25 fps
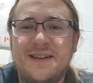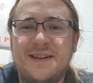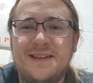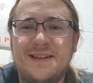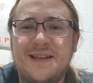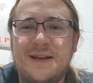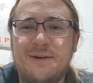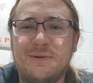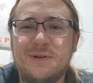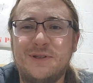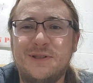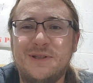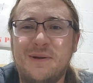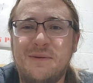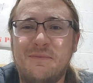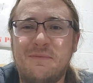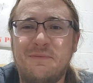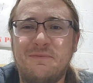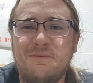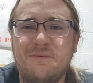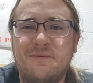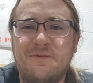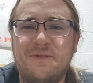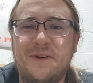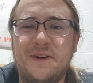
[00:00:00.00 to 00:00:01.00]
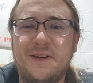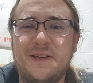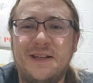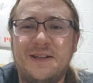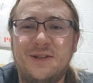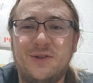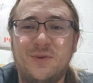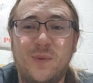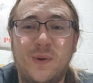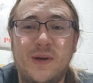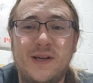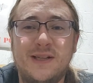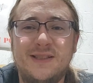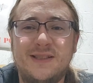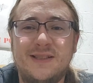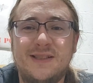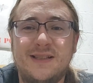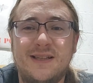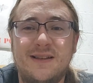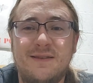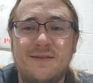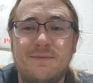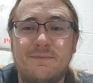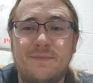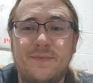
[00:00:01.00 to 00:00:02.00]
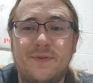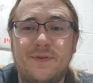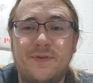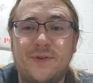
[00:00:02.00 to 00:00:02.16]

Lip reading: There were some funny twists and